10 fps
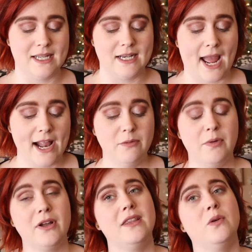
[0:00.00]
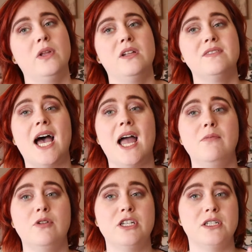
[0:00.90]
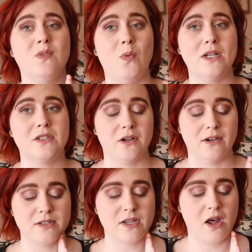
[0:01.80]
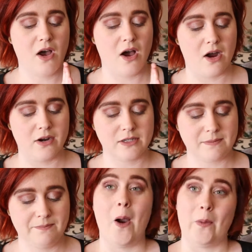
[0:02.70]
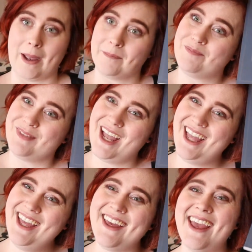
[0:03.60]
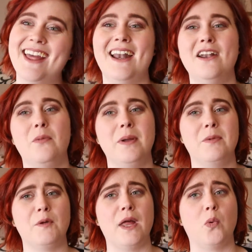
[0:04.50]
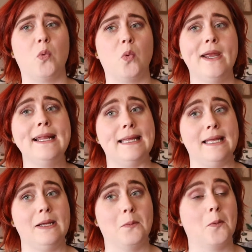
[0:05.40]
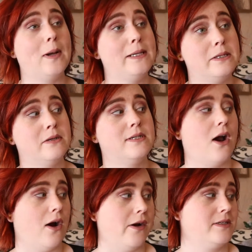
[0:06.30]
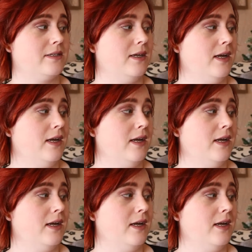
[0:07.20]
the 9th book in the Wheel of Time, which is Winter's Heart. Okay. And I know people are like, really? Winter's Heart?